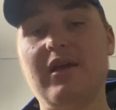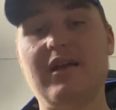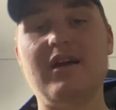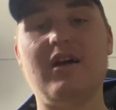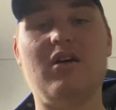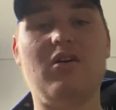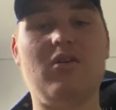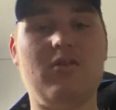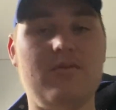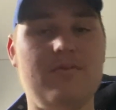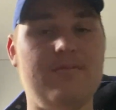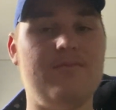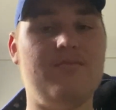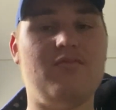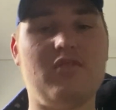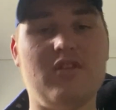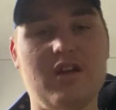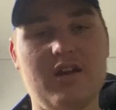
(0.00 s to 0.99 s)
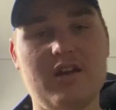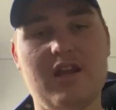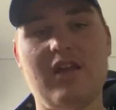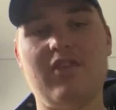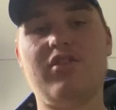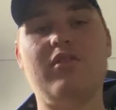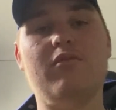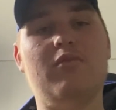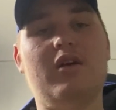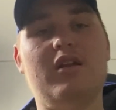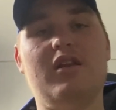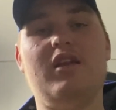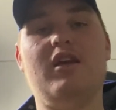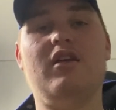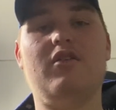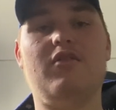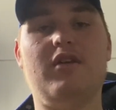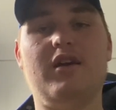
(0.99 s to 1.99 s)
goal, an Ethan
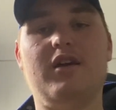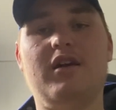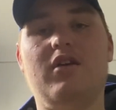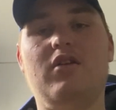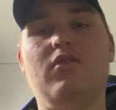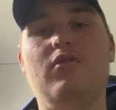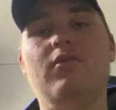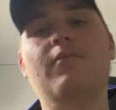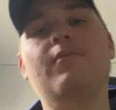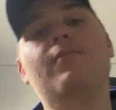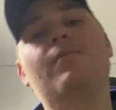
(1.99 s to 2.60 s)
Wanyeri goal.